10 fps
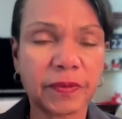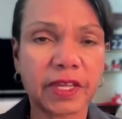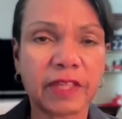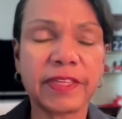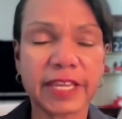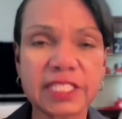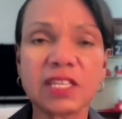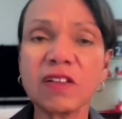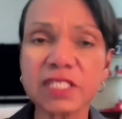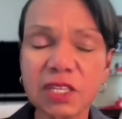I think
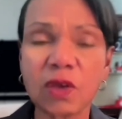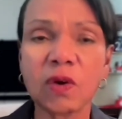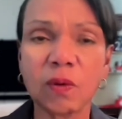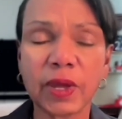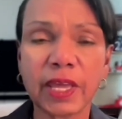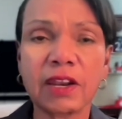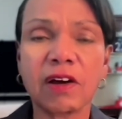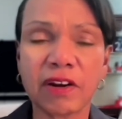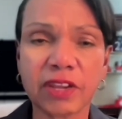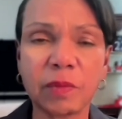it's also an
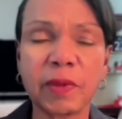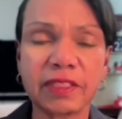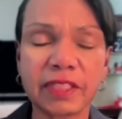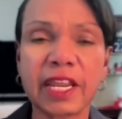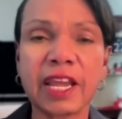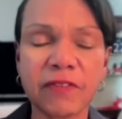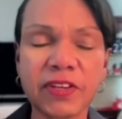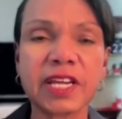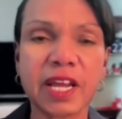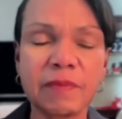argument that
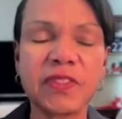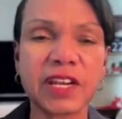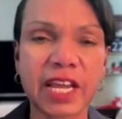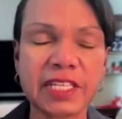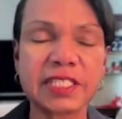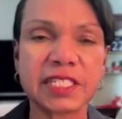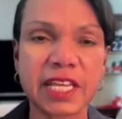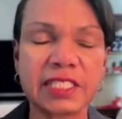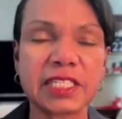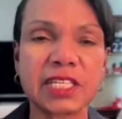every time the United
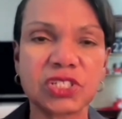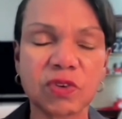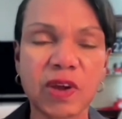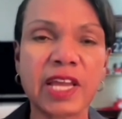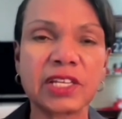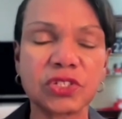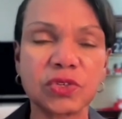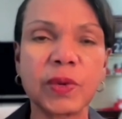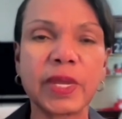States has tried to